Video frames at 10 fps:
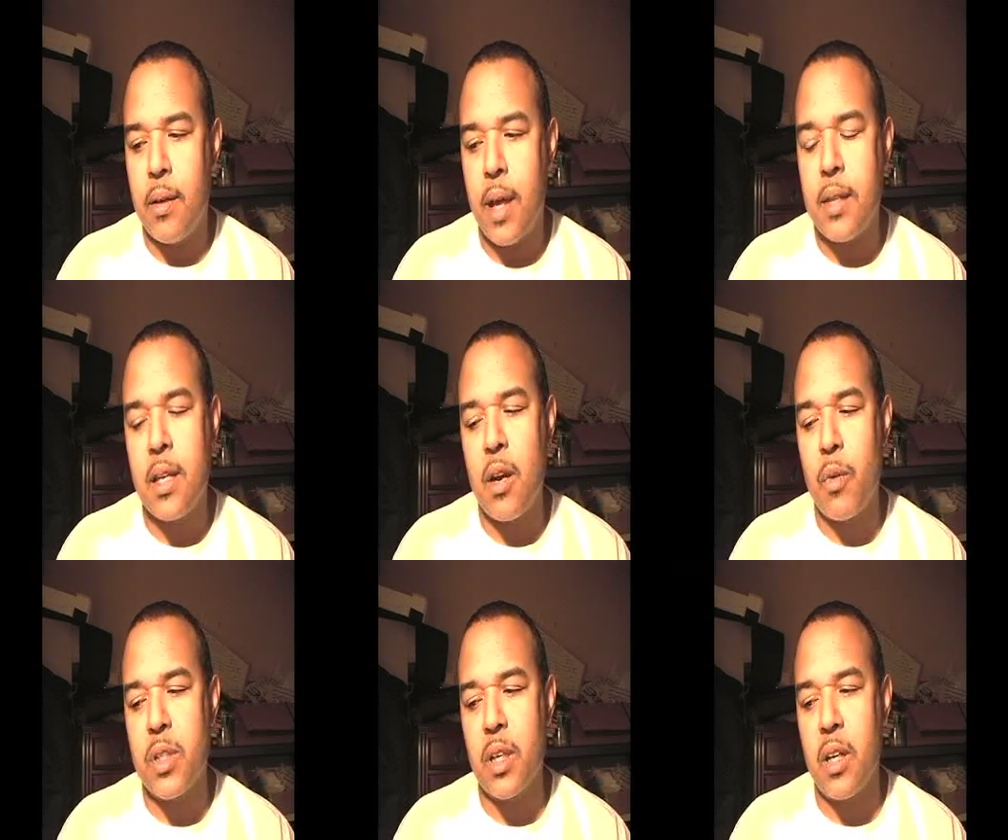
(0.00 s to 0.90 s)
I said I
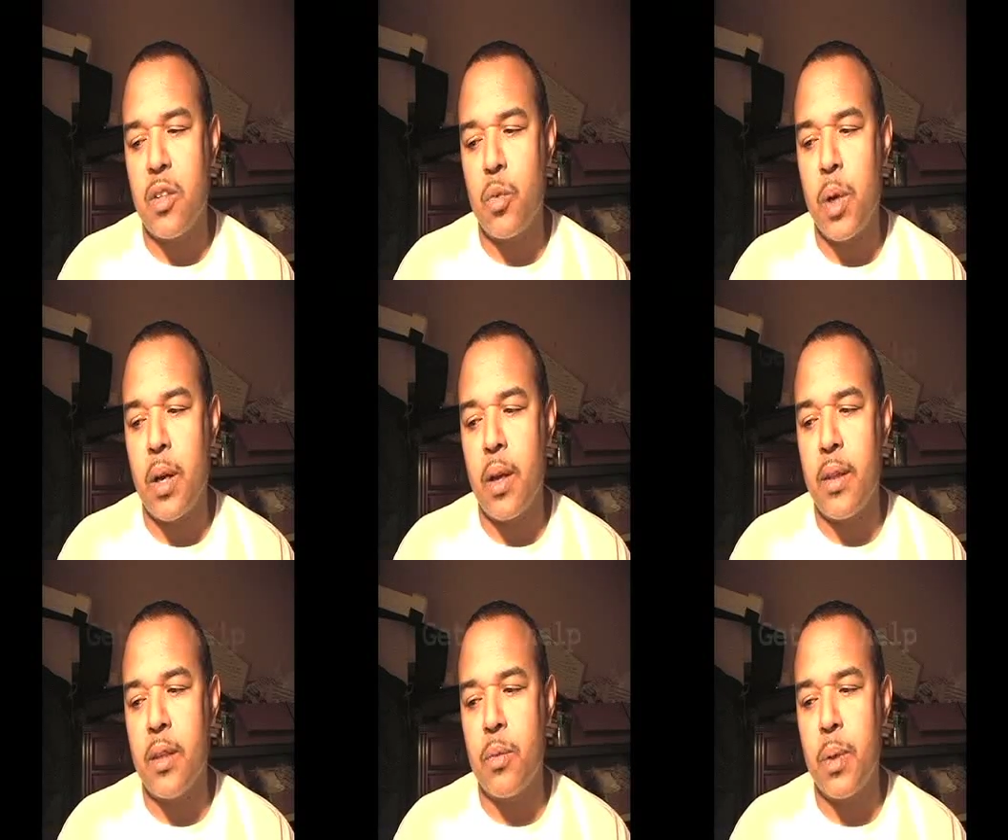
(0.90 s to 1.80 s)
wasn't gonna swear
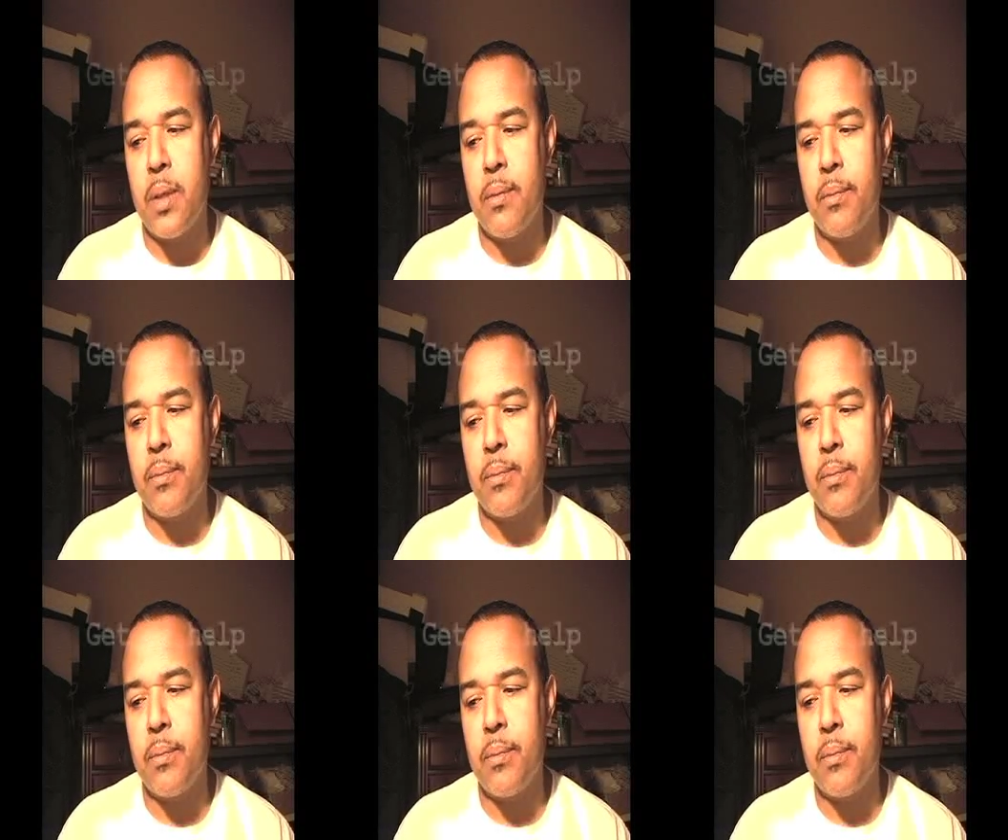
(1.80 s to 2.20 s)
on this one.